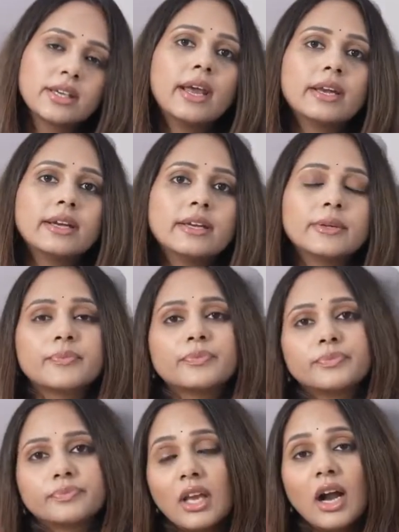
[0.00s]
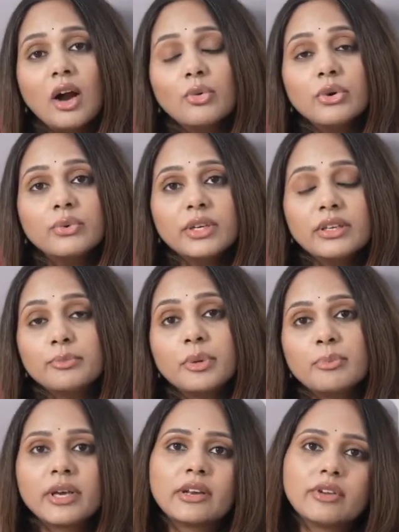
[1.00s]
And how do we
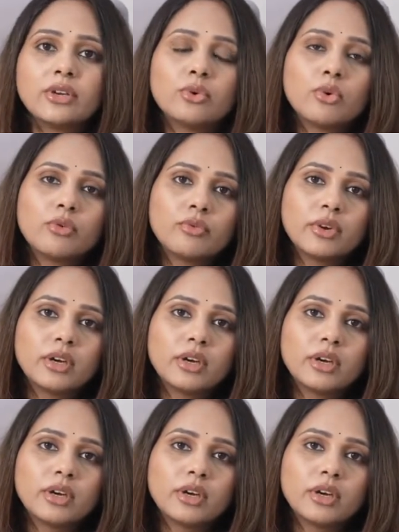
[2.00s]
prepare when you go